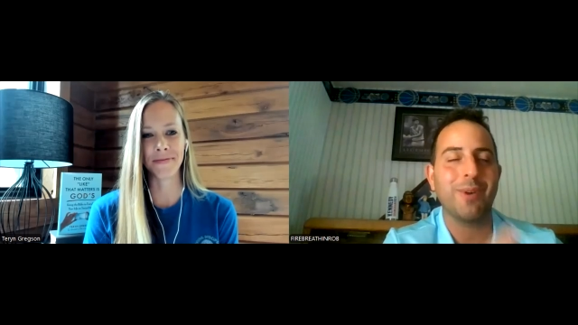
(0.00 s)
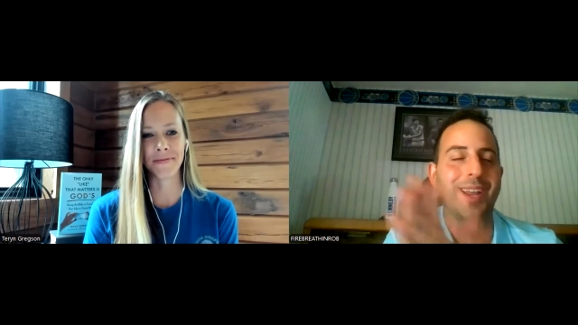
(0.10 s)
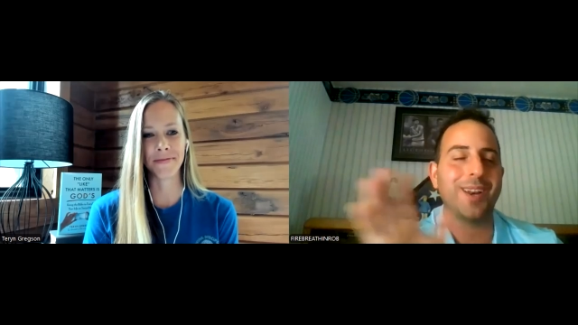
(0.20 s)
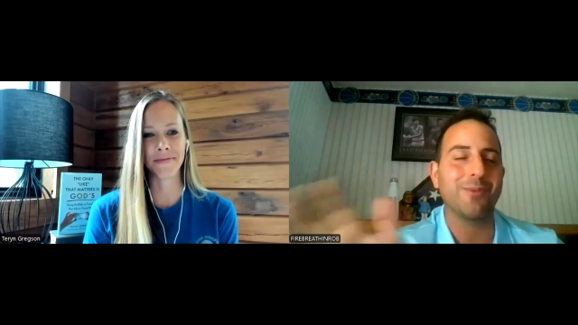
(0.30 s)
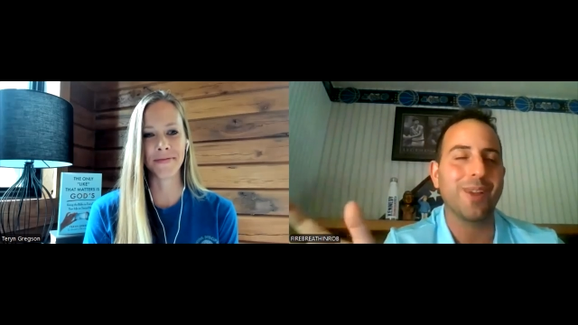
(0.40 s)
Speaker 1: I
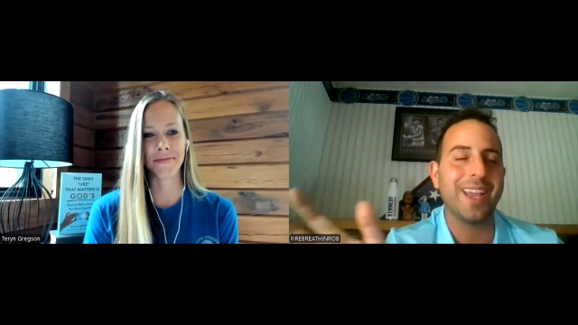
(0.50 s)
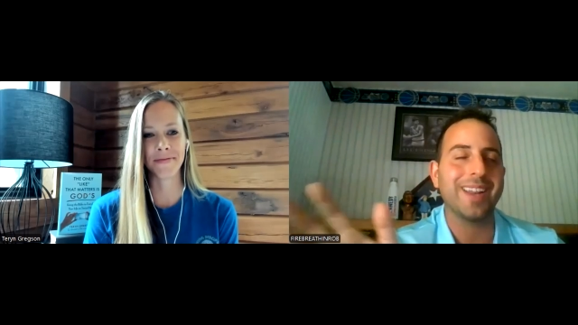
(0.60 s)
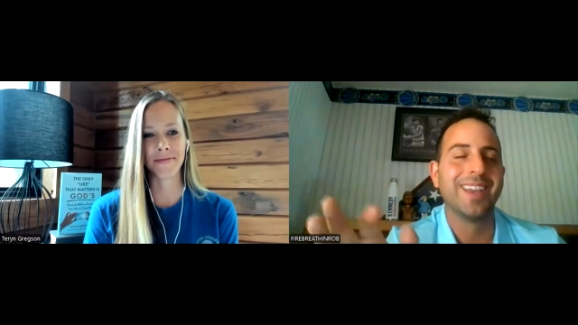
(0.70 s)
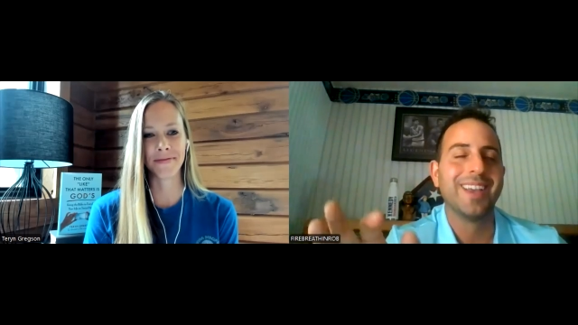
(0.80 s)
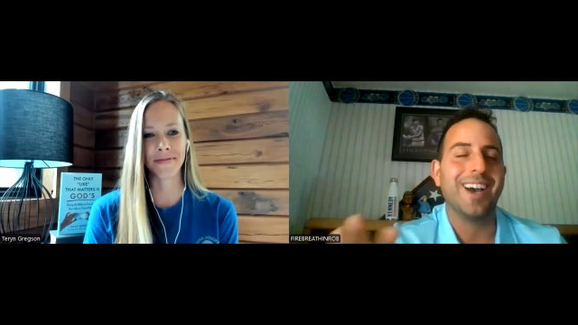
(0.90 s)
went on a
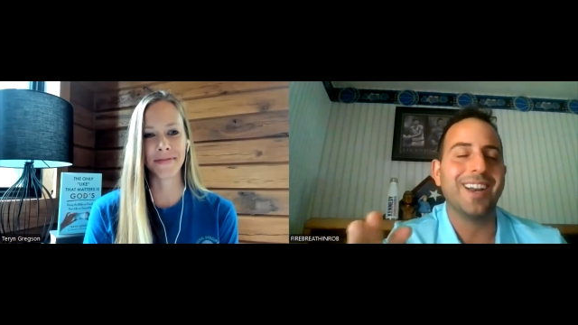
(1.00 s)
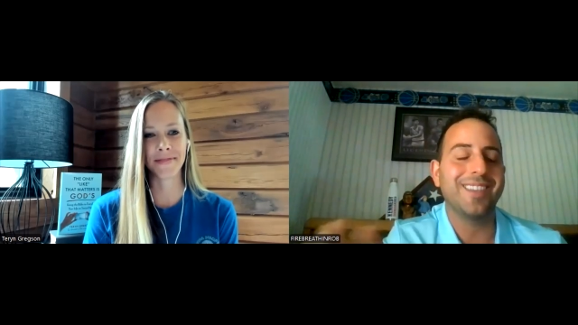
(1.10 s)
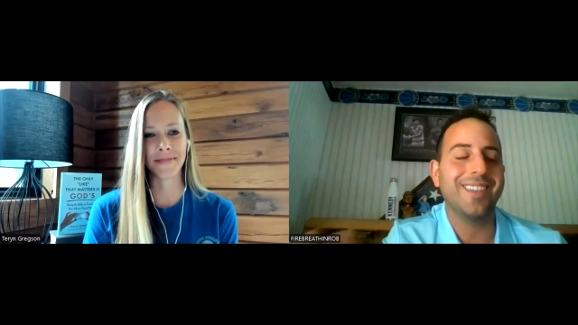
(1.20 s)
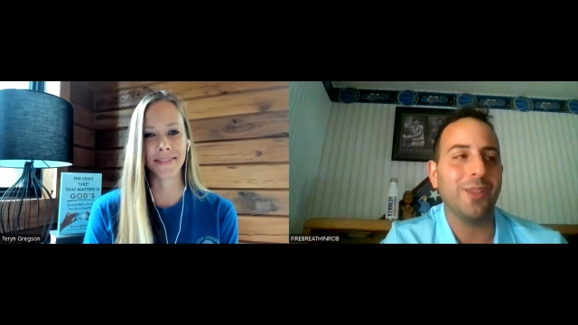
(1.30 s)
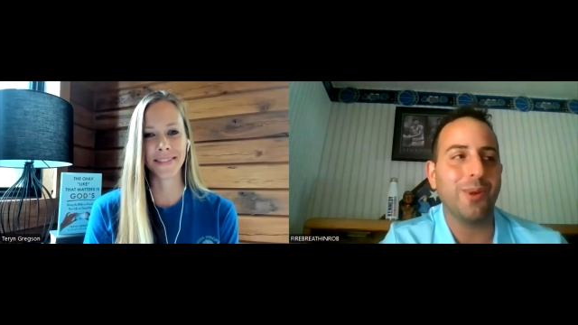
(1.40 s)
rant
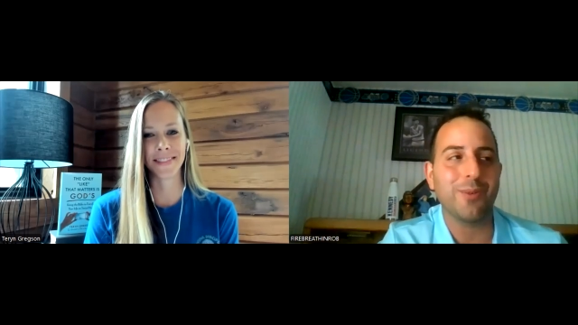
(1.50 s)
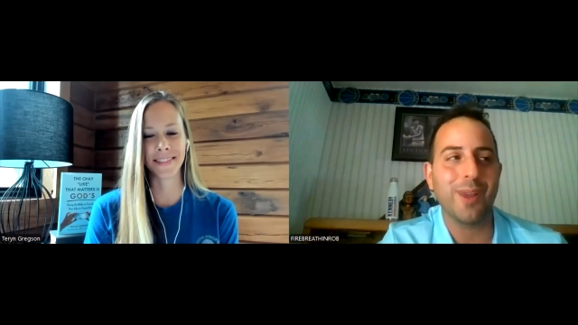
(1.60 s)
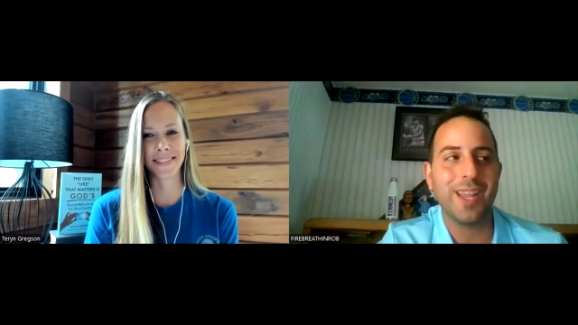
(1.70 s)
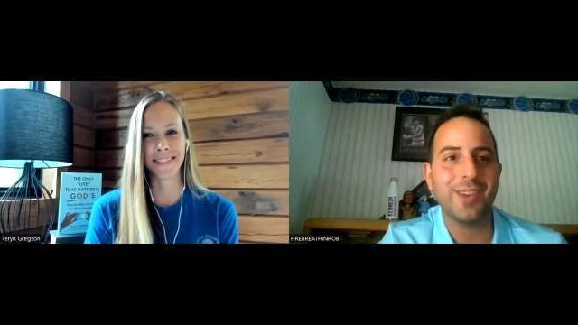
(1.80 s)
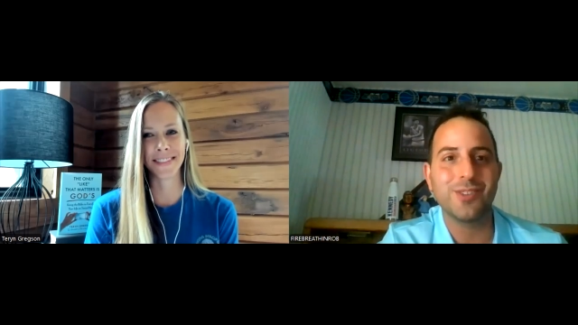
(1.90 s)
on a
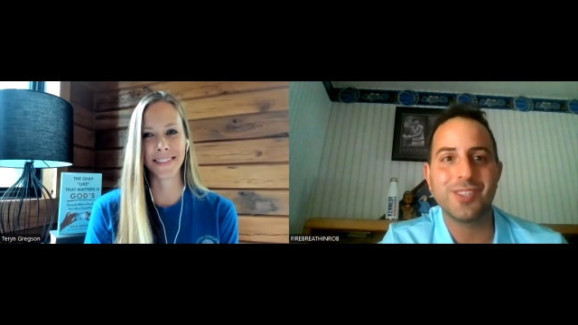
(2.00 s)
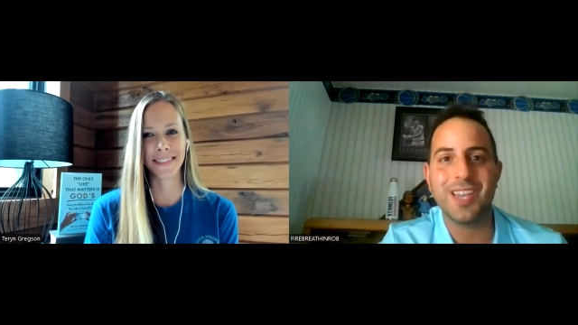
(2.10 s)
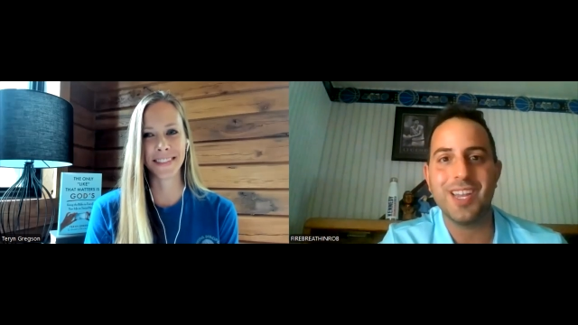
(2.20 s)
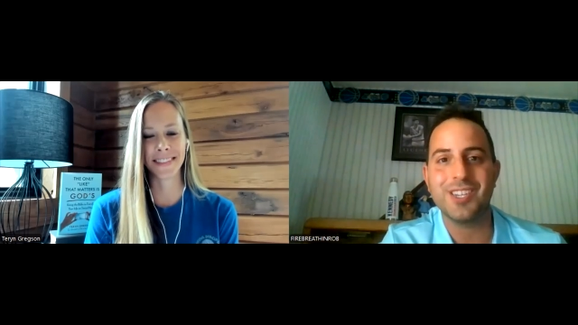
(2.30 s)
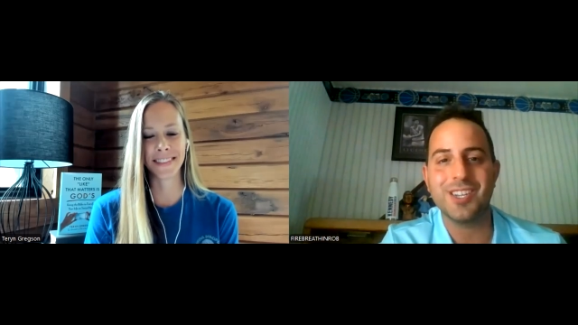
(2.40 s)
Delaware radio
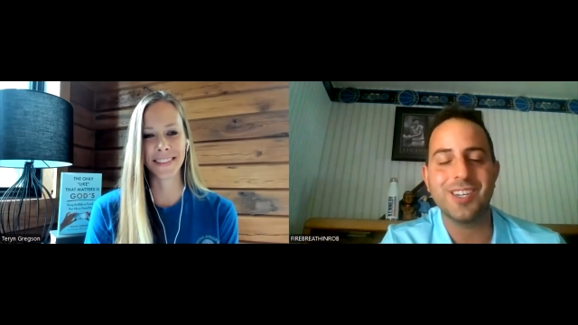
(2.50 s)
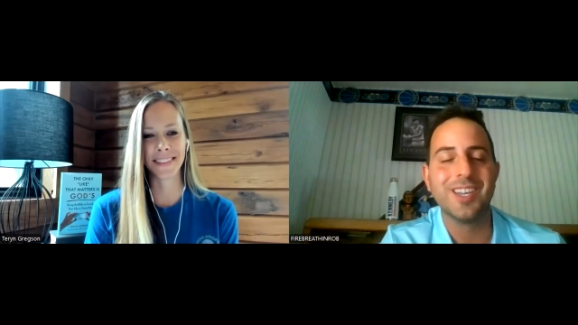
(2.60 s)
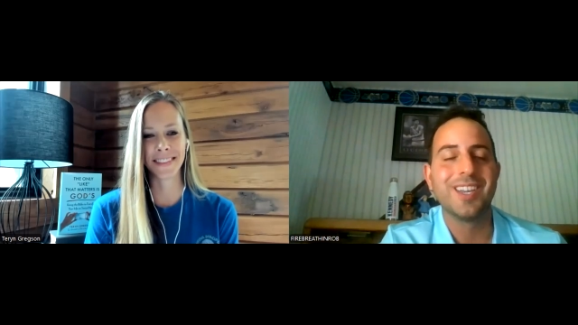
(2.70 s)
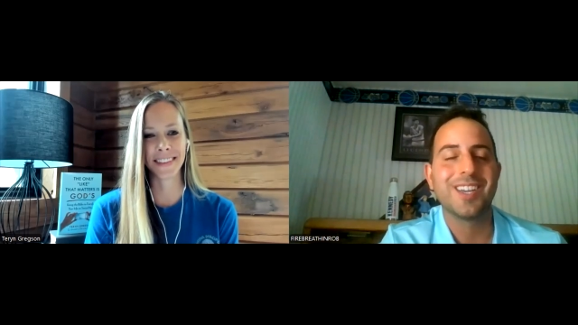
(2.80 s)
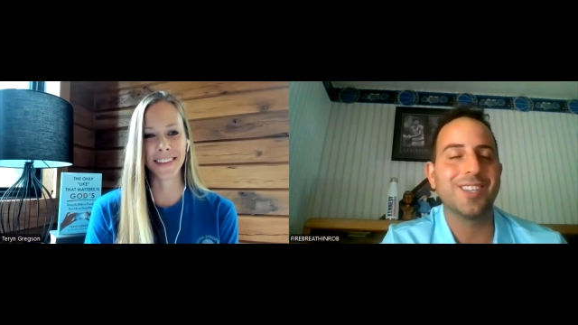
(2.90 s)

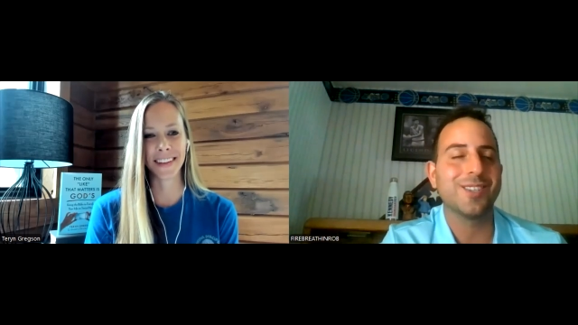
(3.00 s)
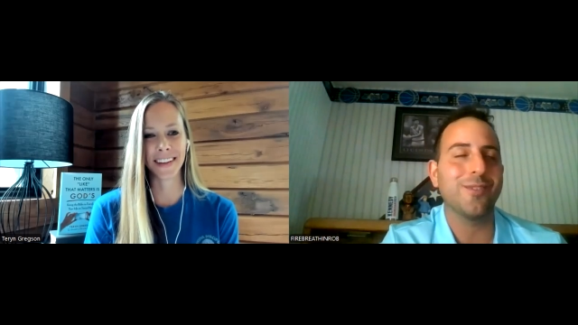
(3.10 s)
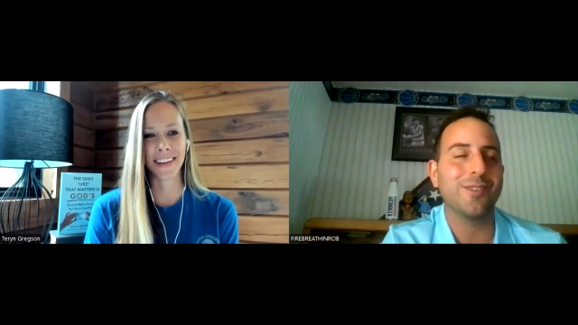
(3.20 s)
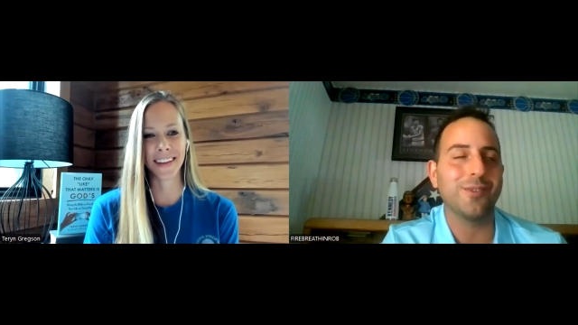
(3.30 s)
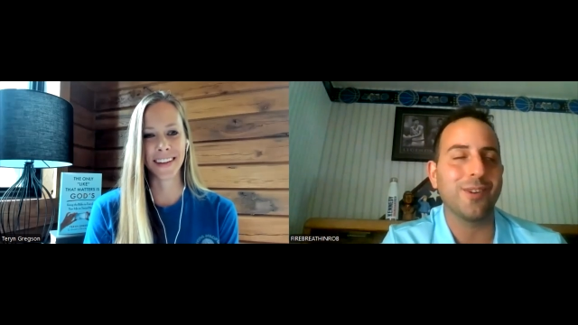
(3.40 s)
station,
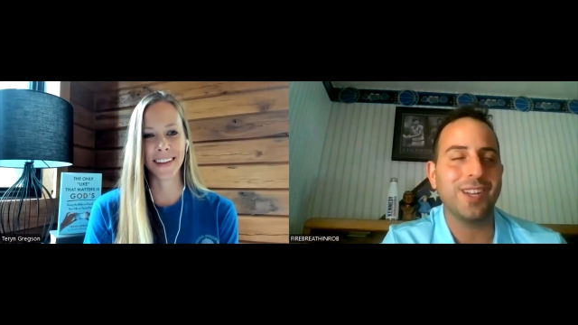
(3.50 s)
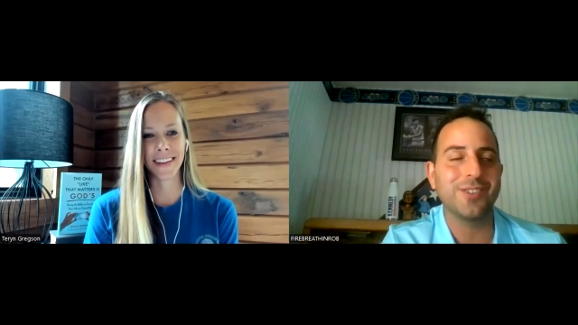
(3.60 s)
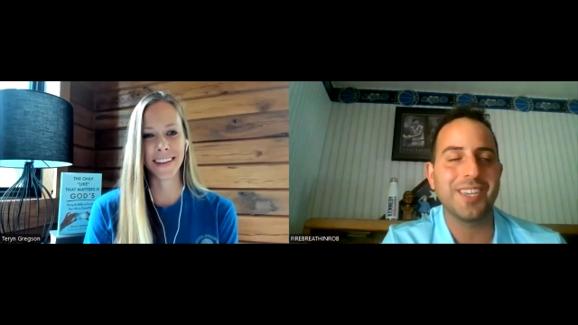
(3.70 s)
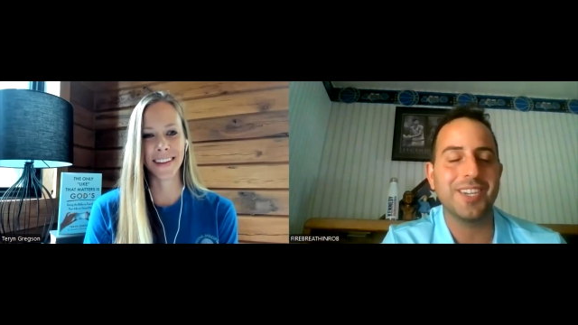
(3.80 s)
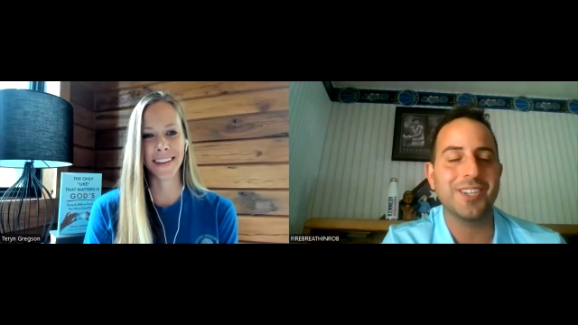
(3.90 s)
conservative
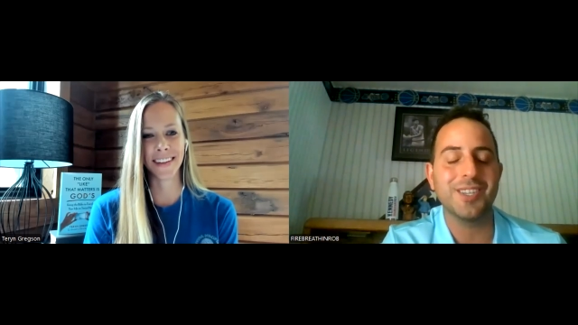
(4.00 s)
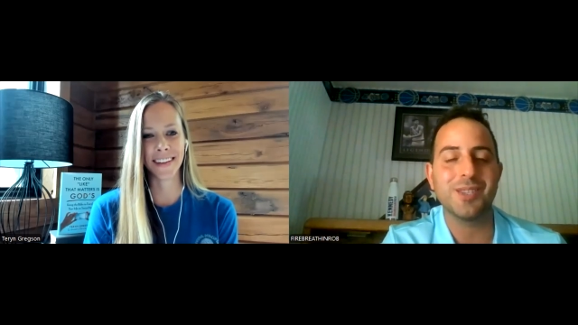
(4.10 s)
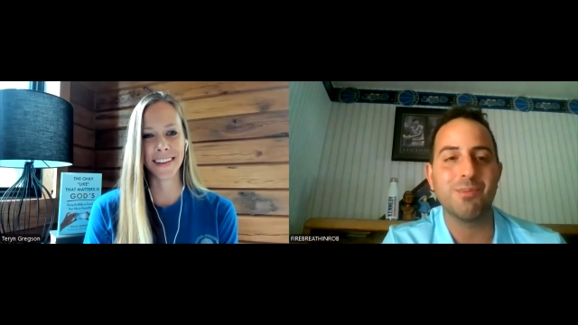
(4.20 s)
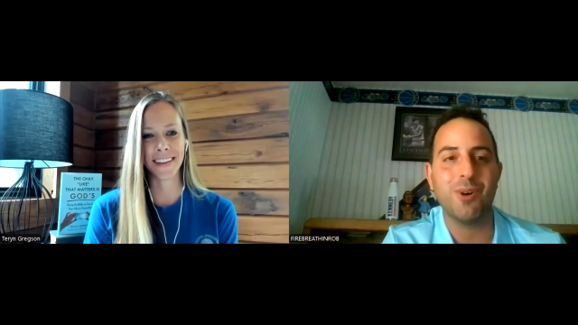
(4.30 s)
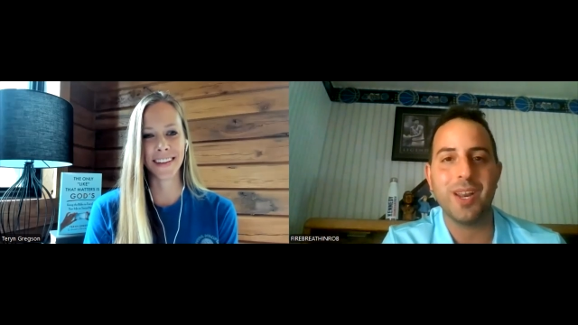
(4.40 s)
radio
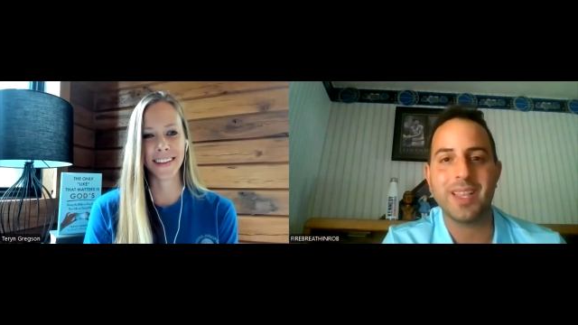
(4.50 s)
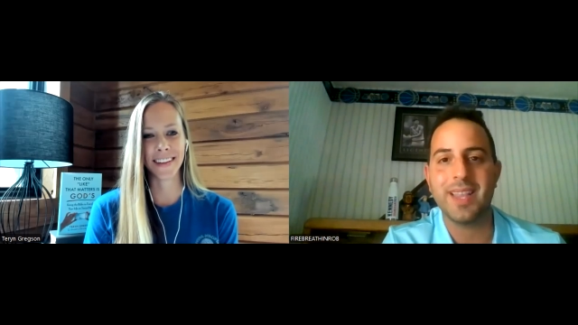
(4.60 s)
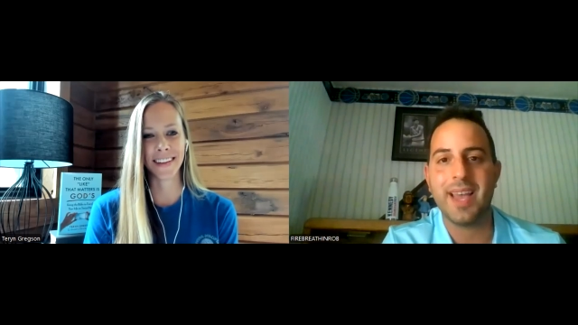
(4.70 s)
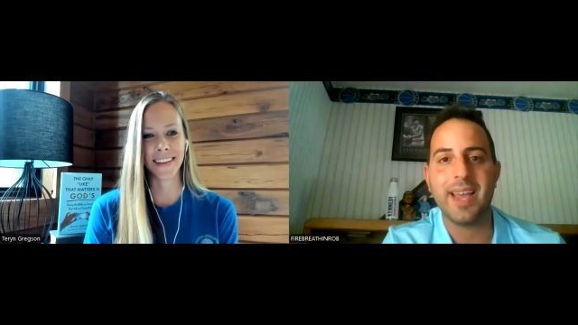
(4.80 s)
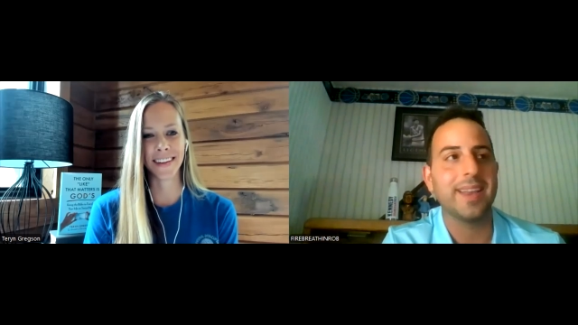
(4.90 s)
station this
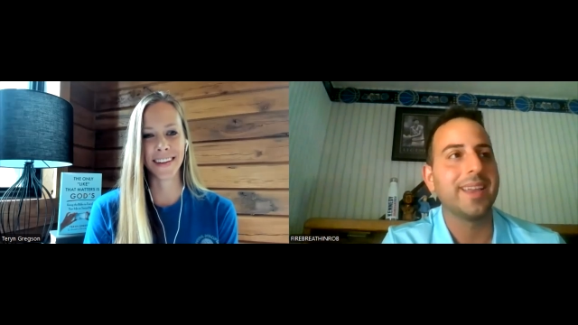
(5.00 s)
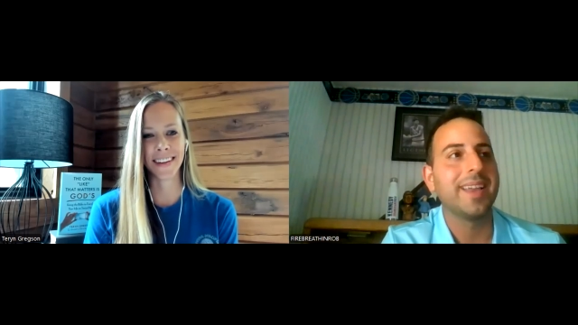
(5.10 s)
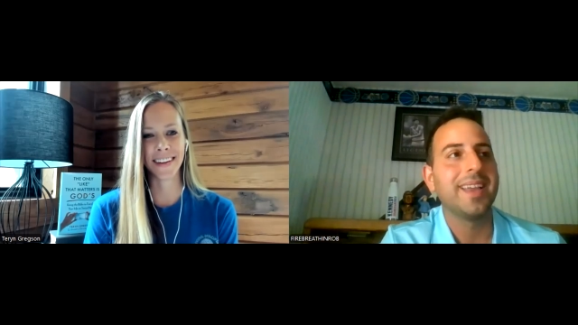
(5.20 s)
morning that,